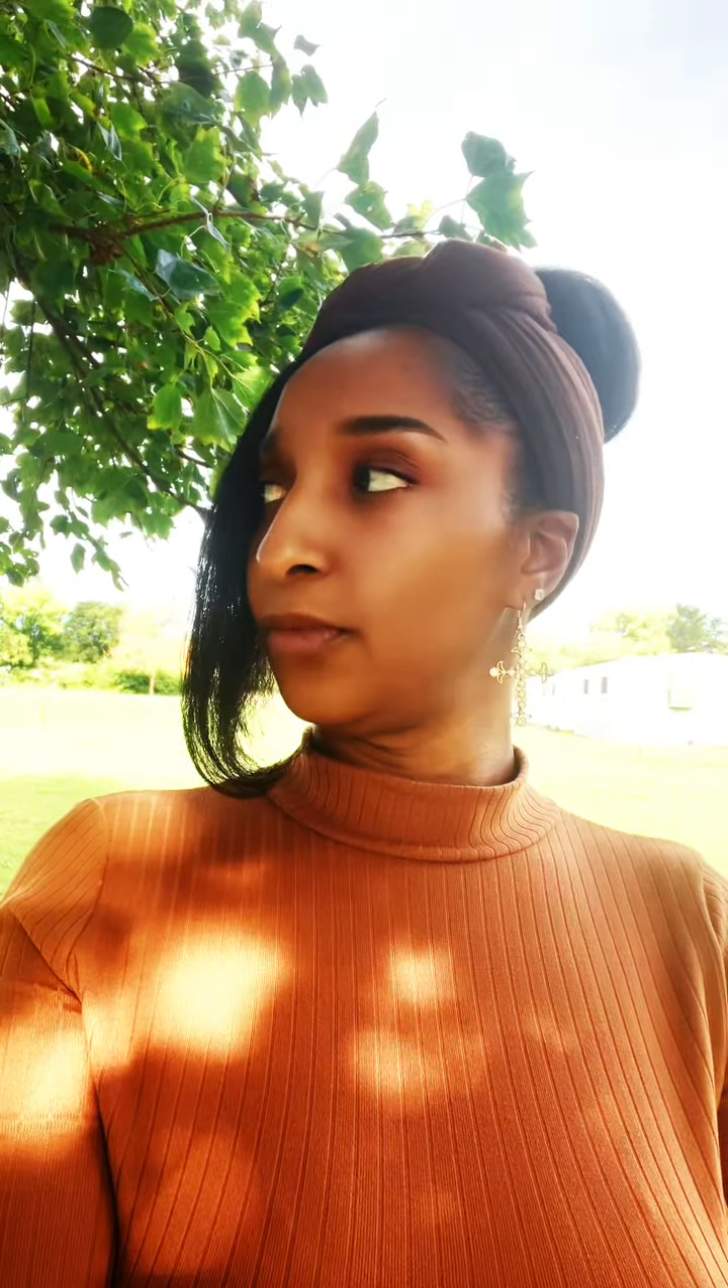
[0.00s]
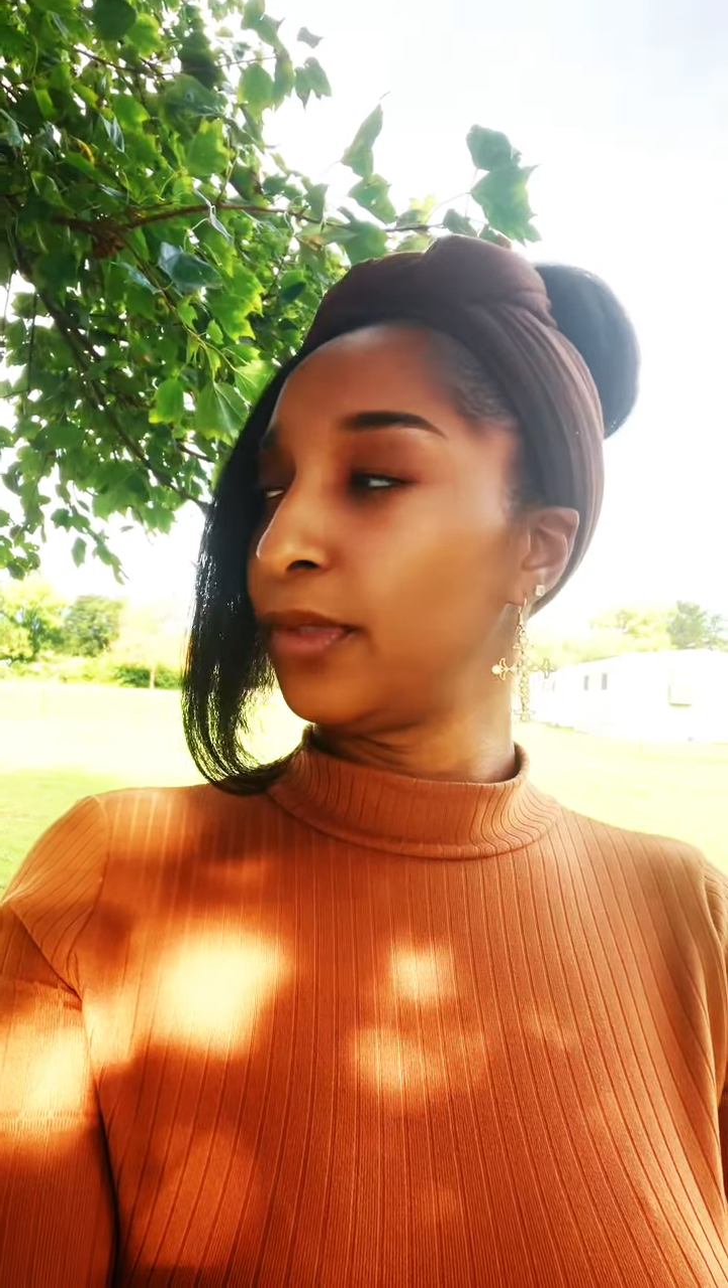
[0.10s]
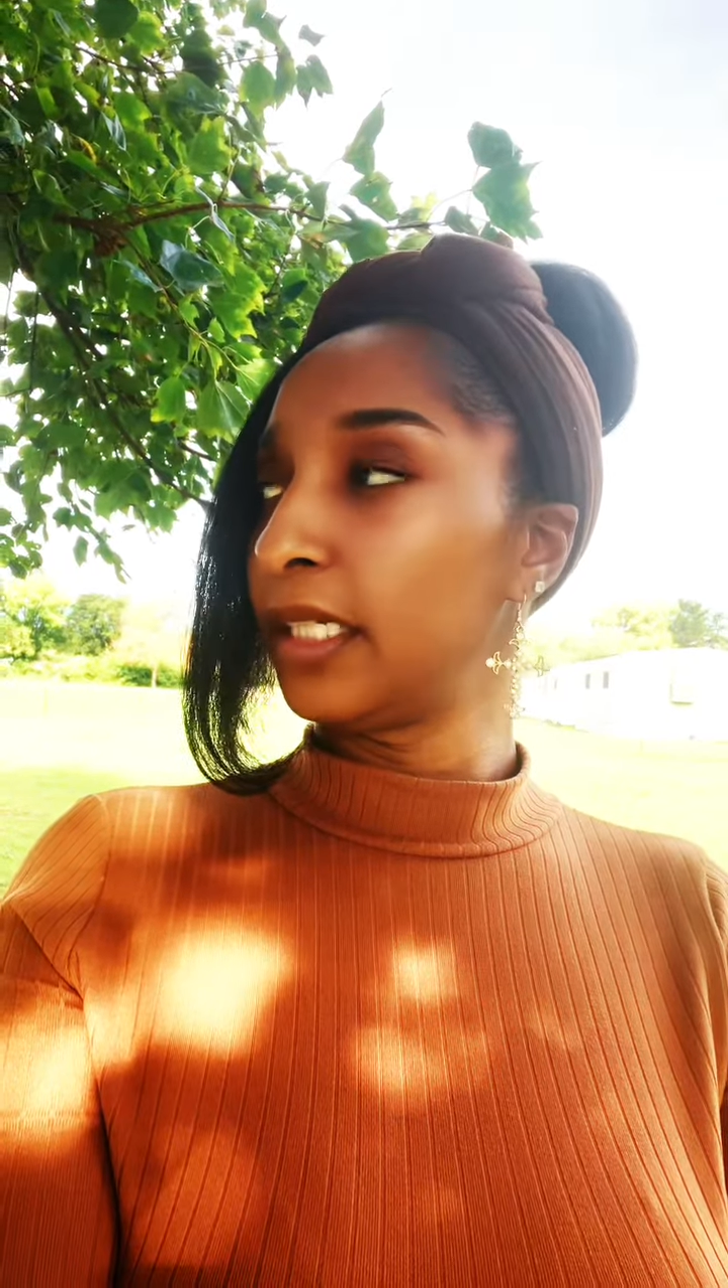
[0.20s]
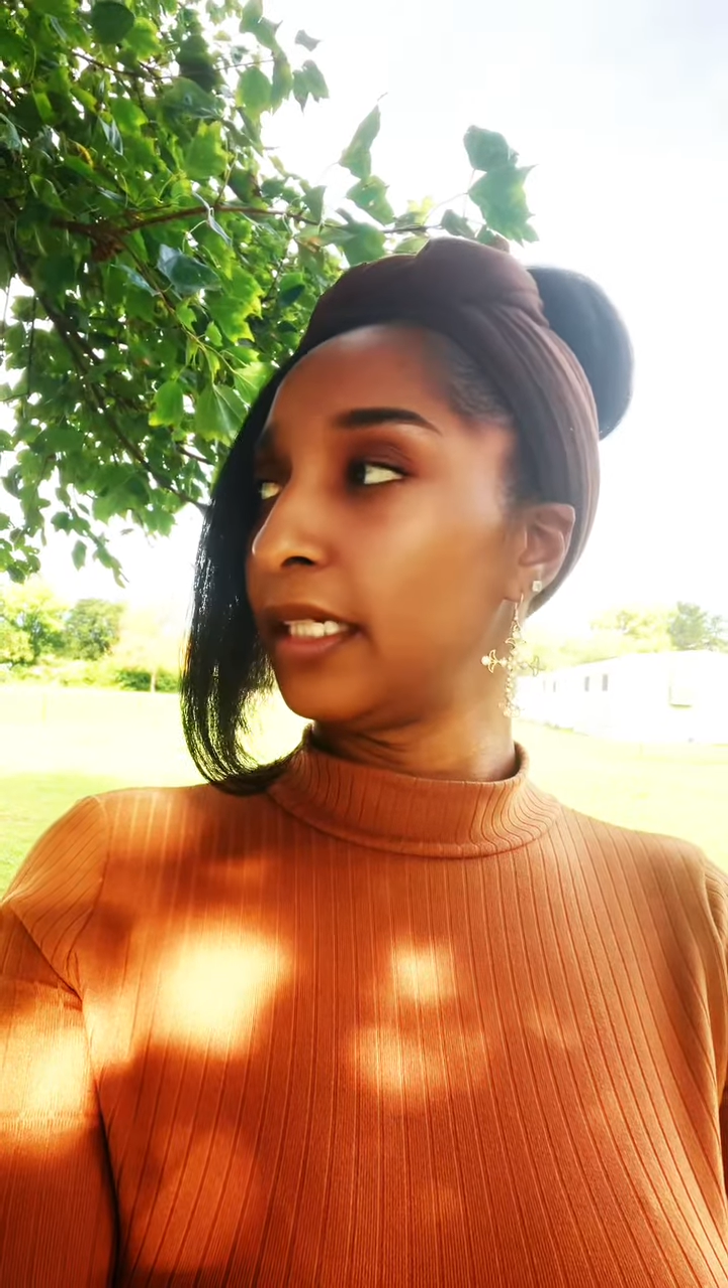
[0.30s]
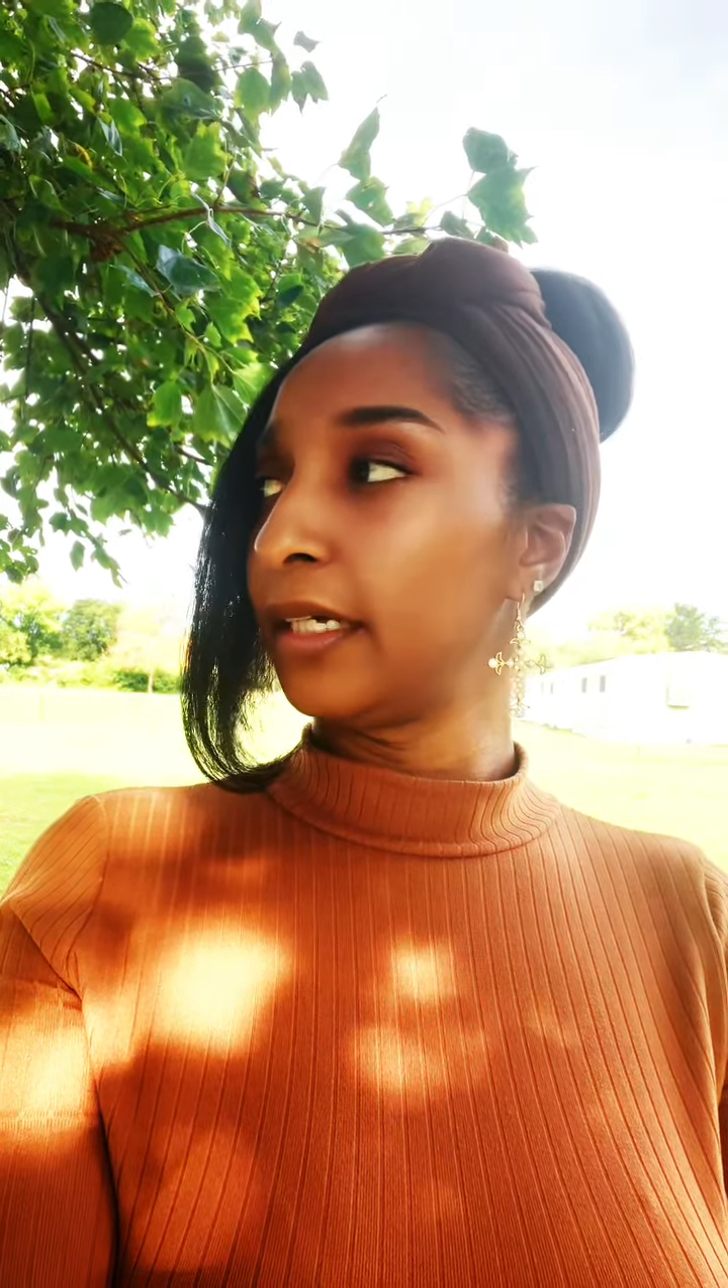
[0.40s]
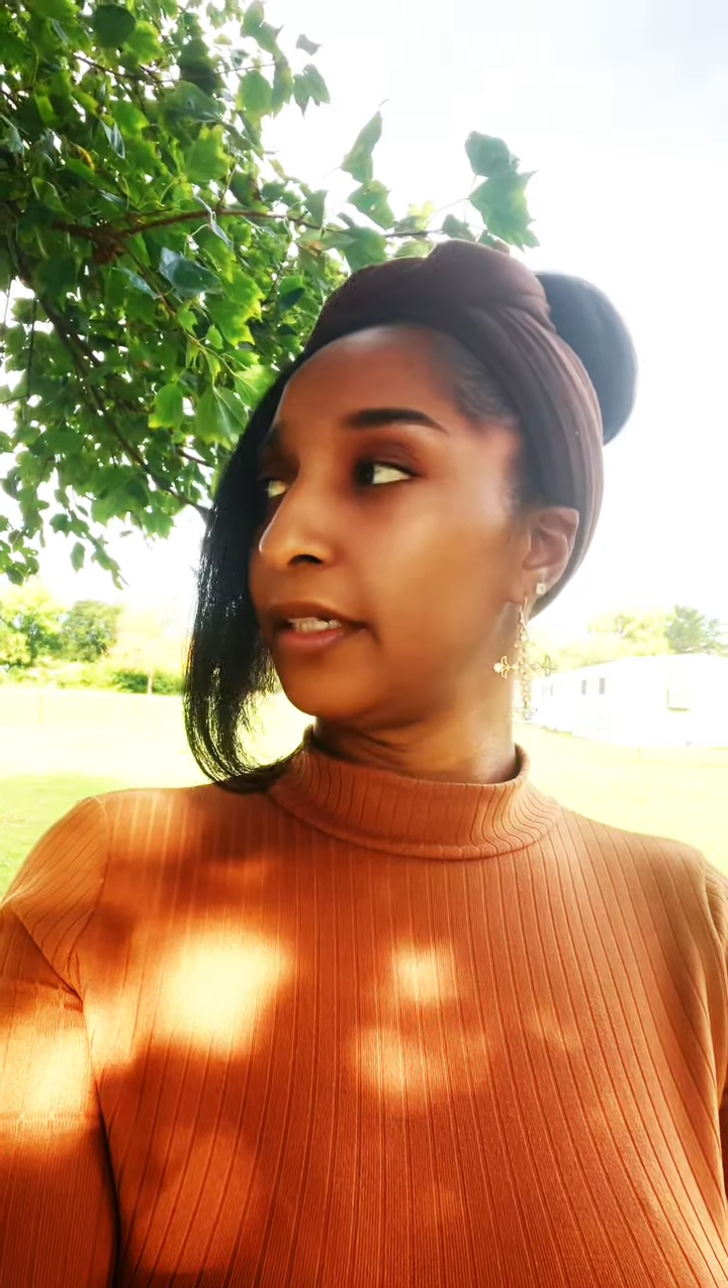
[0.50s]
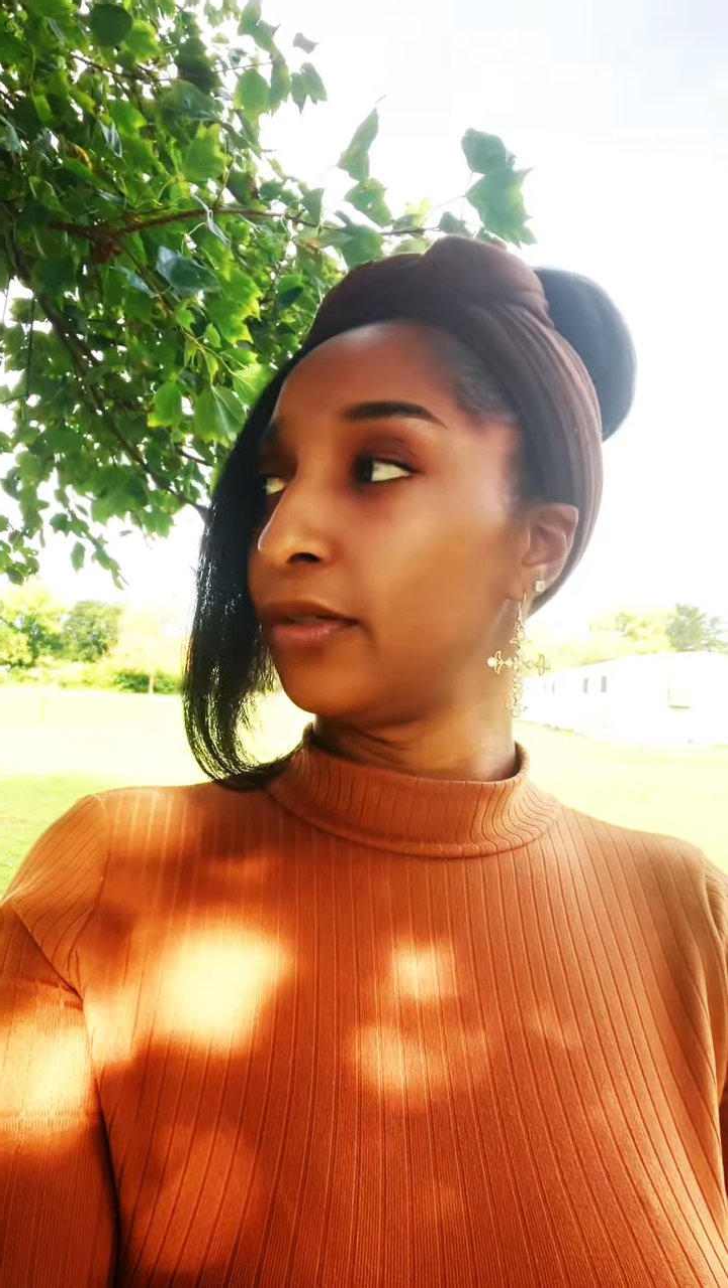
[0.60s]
one another,